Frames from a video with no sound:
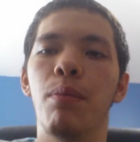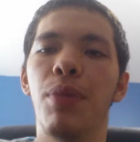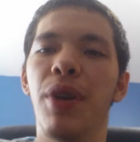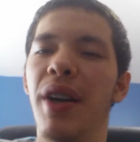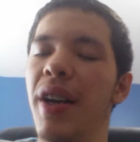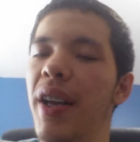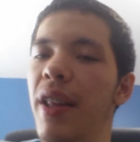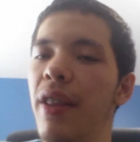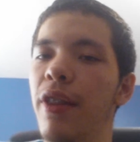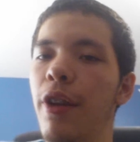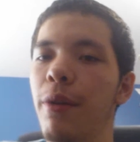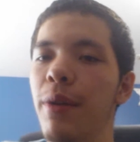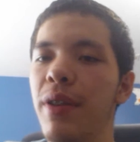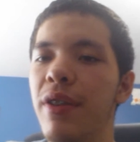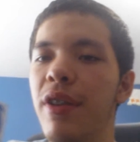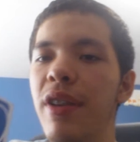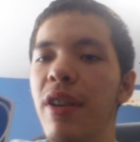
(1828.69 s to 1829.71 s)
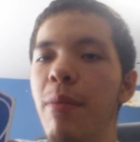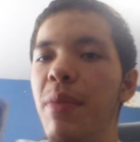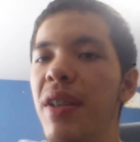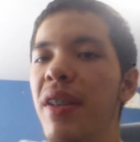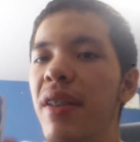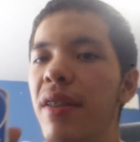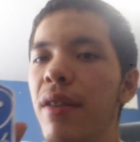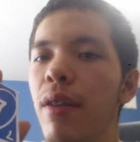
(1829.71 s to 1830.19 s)
but there is going to
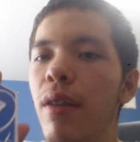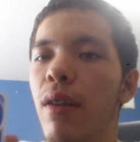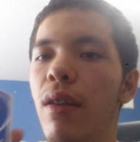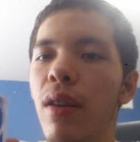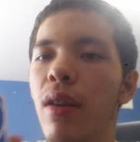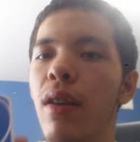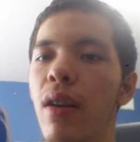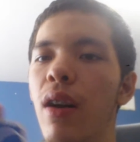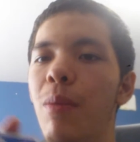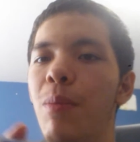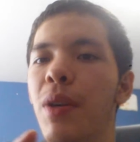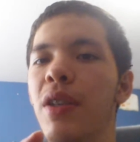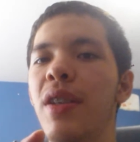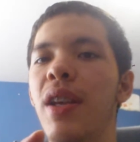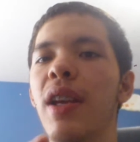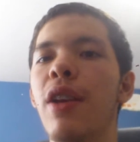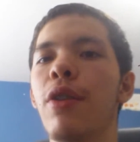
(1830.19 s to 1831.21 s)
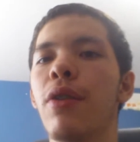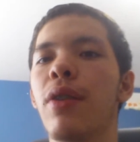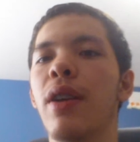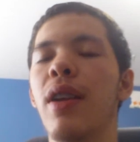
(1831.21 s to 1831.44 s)
be a particular